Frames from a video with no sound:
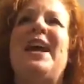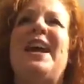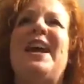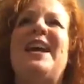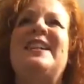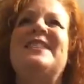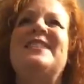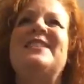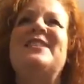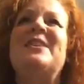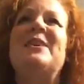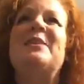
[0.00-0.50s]

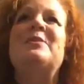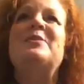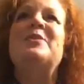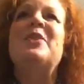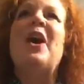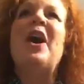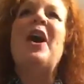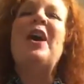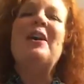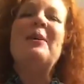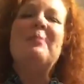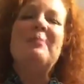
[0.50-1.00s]
And so
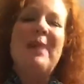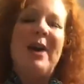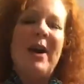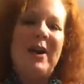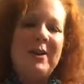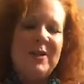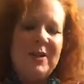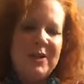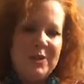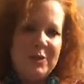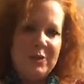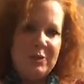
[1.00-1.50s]
talk
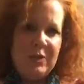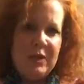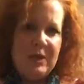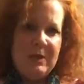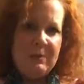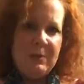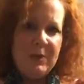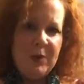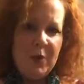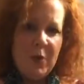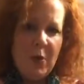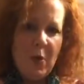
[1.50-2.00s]
about your
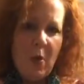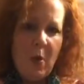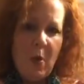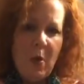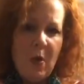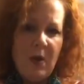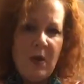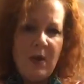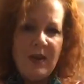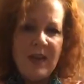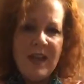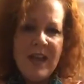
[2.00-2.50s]
dream, your
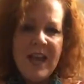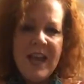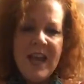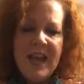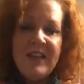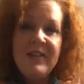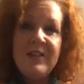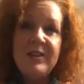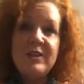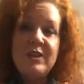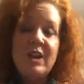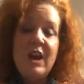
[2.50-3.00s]
goal.
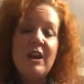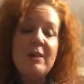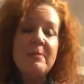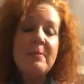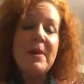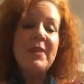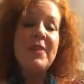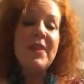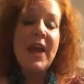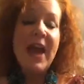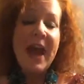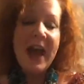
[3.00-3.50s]
Talk
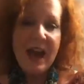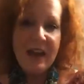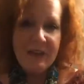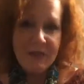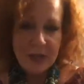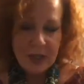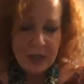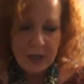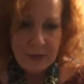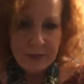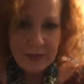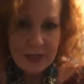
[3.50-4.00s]
about the
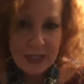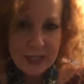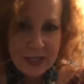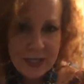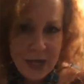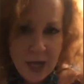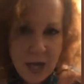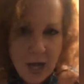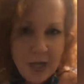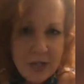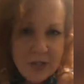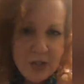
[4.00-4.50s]
having of it.